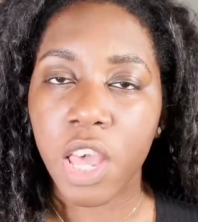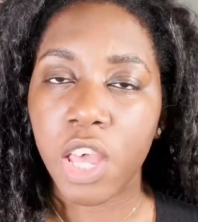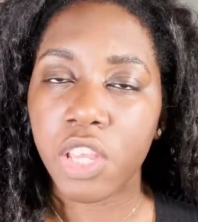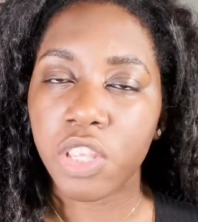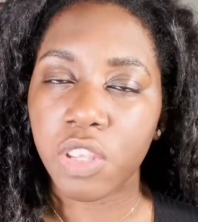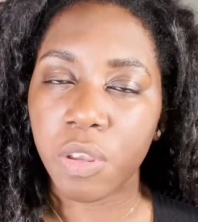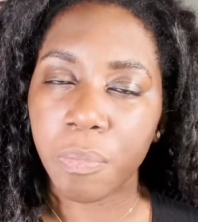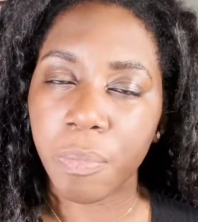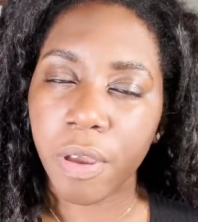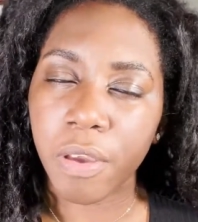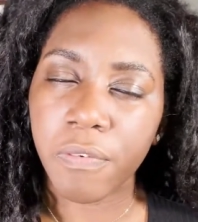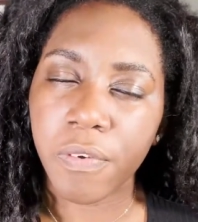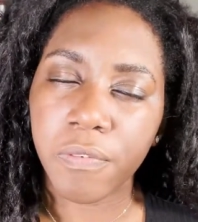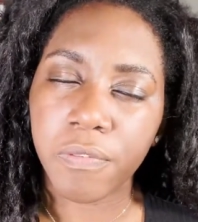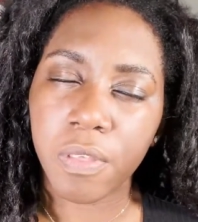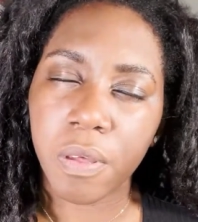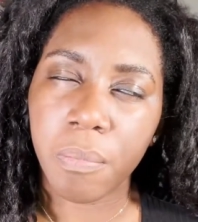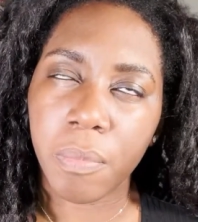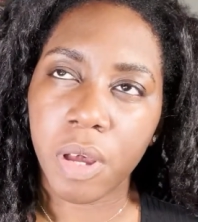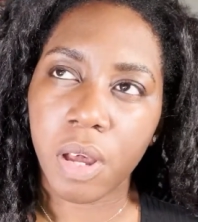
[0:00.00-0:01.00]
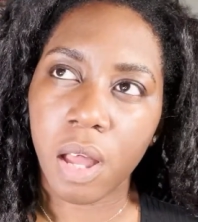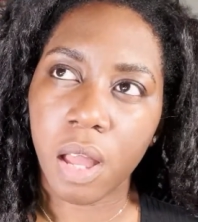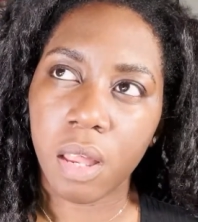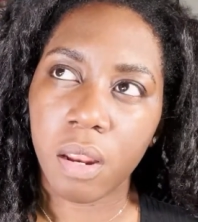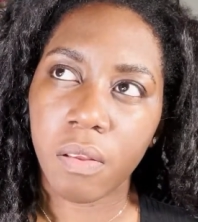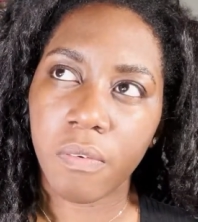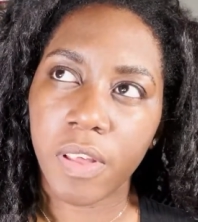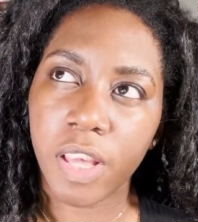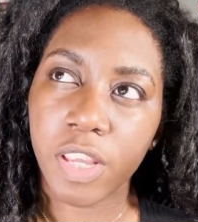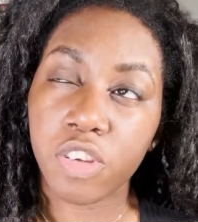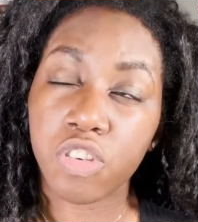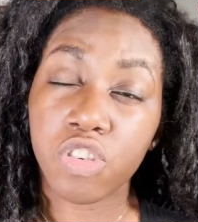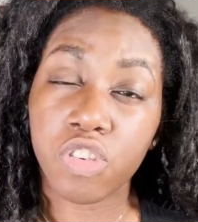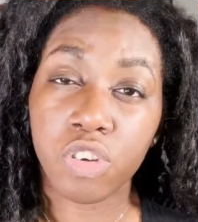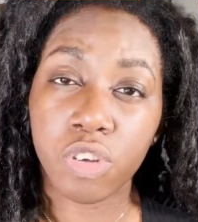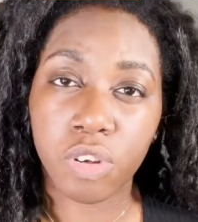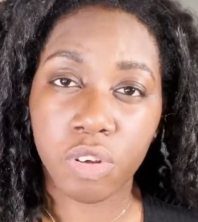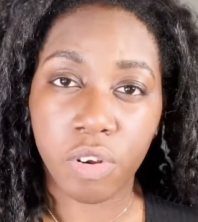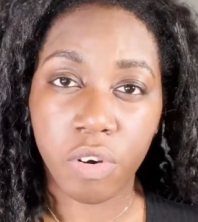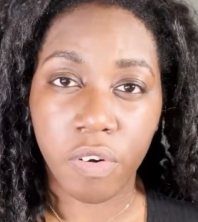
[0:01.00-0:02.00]
So both of them are kind of like
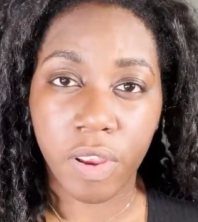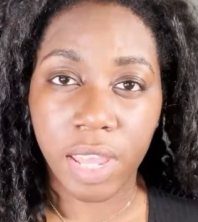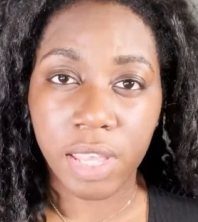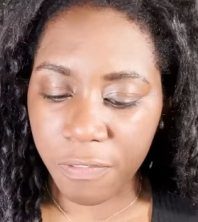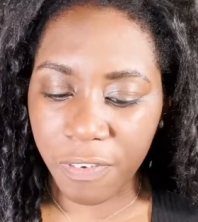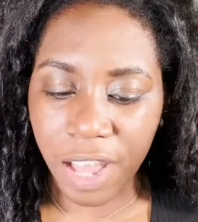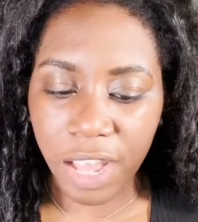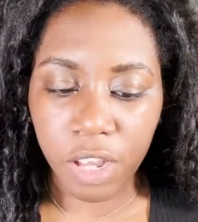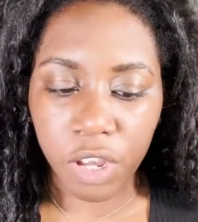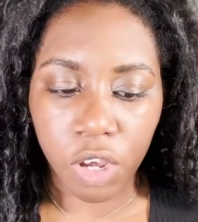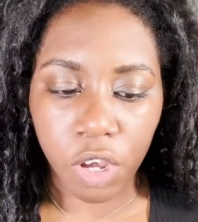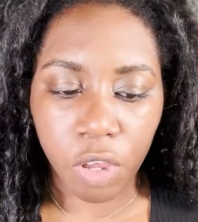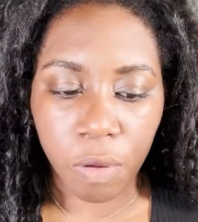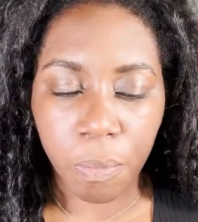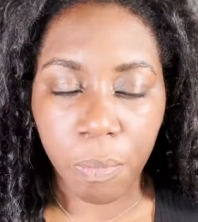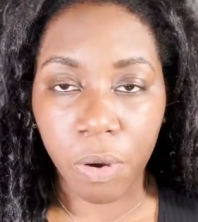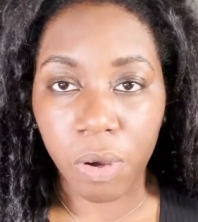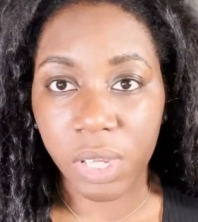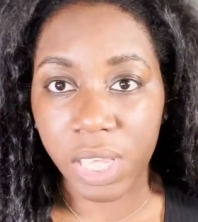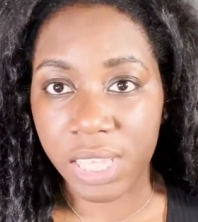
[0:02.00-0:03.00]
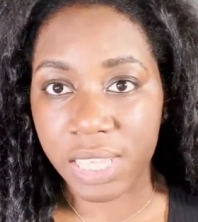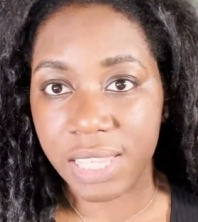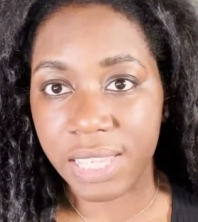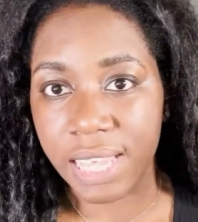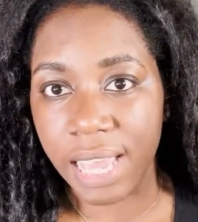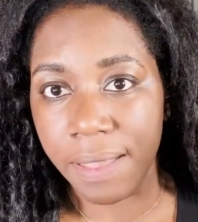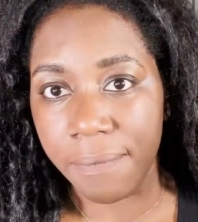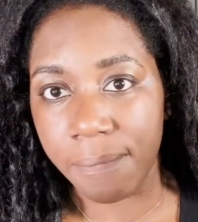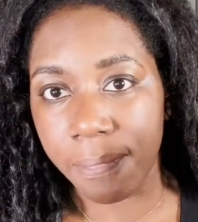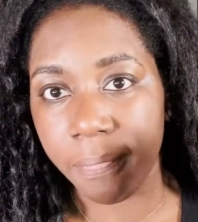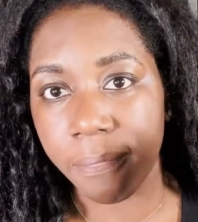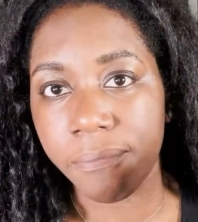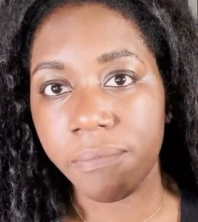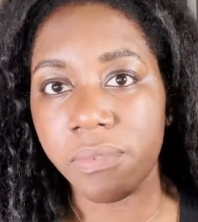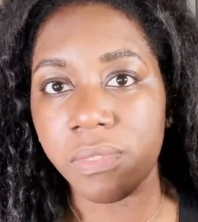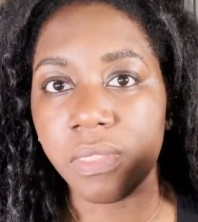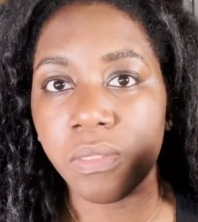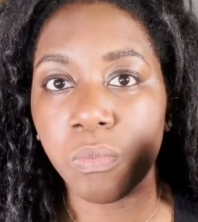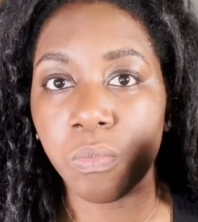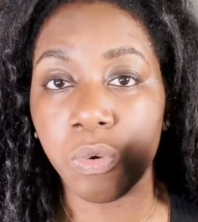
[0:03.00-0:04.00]
student grade. Van Gogh pocket set,
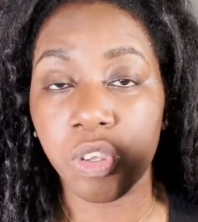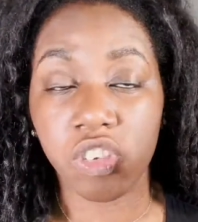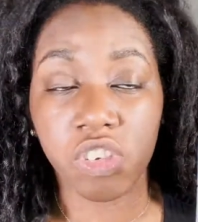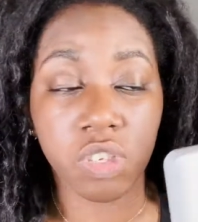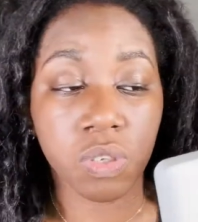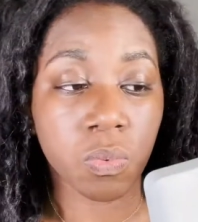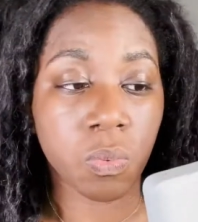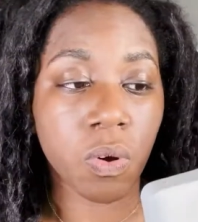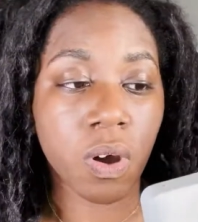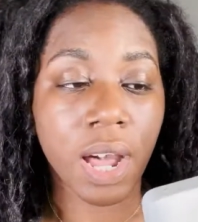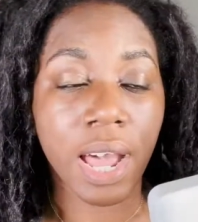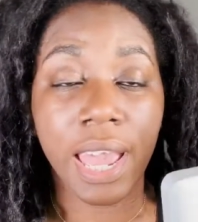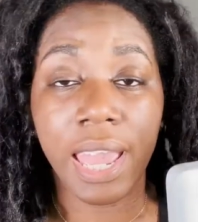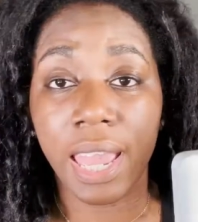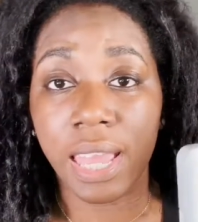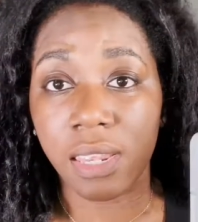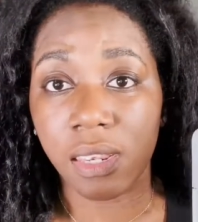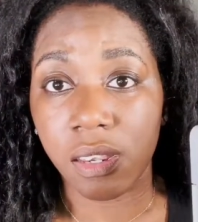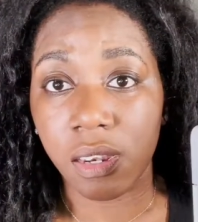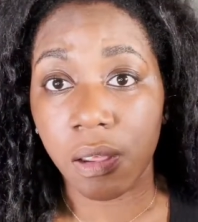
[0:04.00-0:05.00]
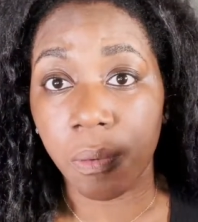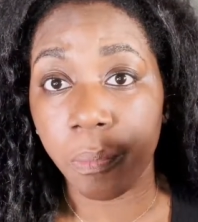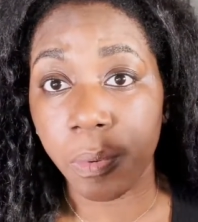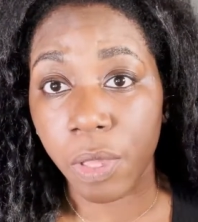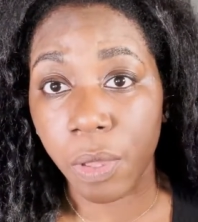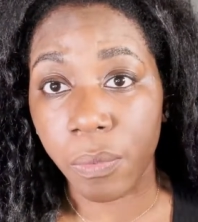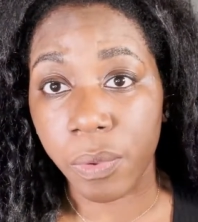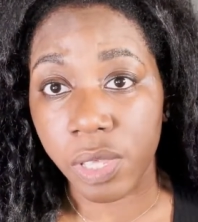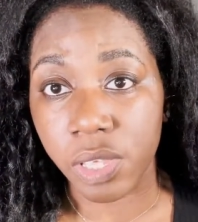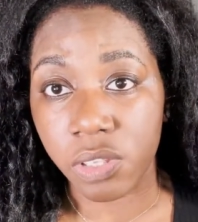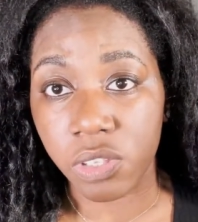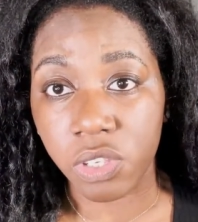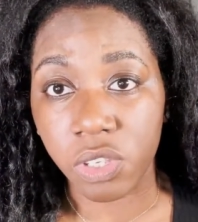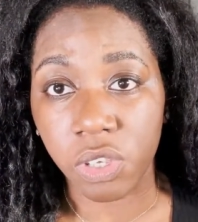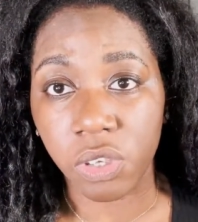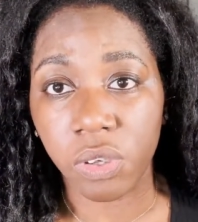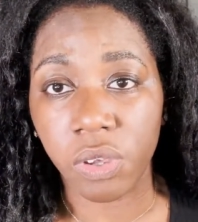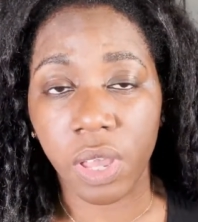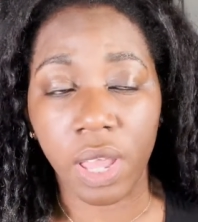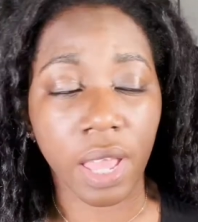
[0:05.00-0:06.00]
which is what I ended up going
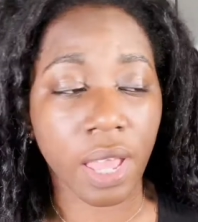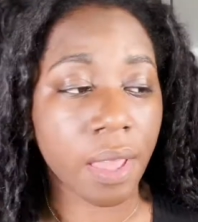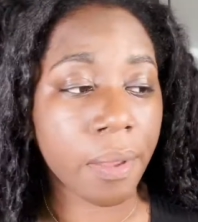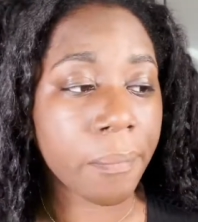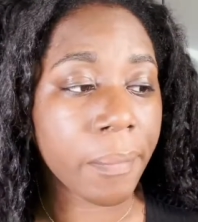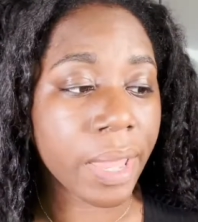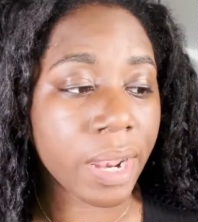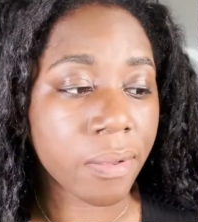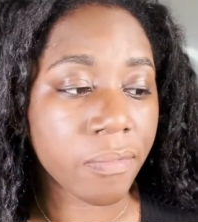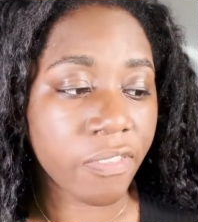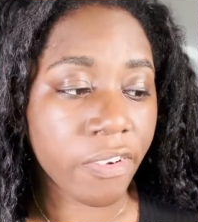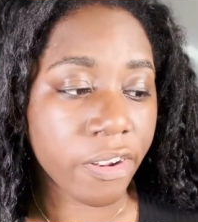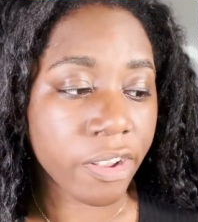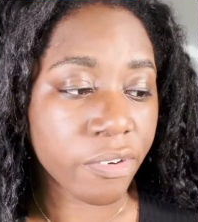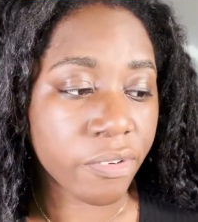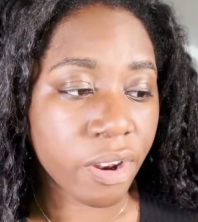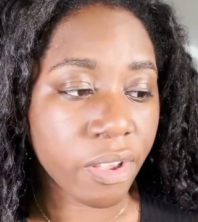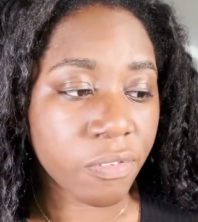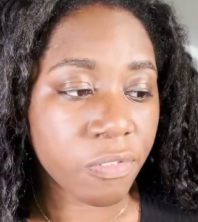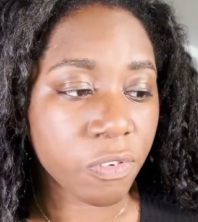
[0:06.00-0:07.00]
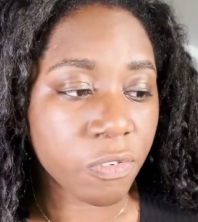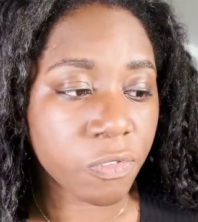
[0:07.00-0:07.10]
to, and I'm very grateful